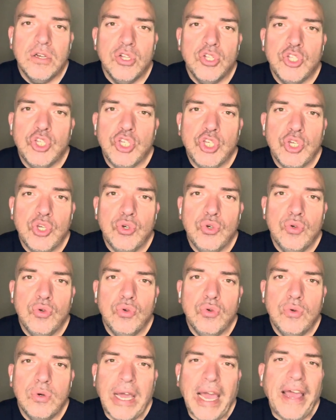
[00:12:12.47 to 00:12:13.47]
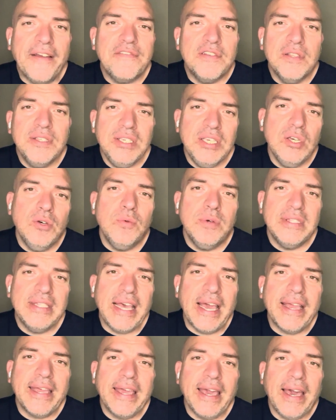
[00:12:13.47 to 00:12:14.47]
to have to deal with
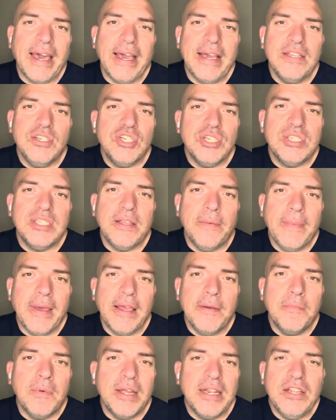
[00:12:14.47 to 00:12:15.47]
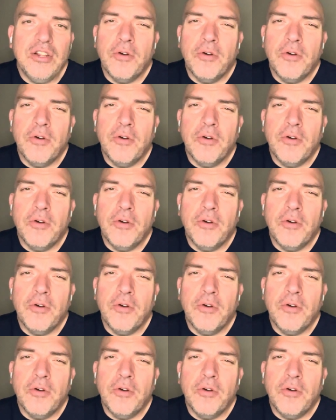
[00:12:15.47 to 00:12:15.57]
that guy just to make money,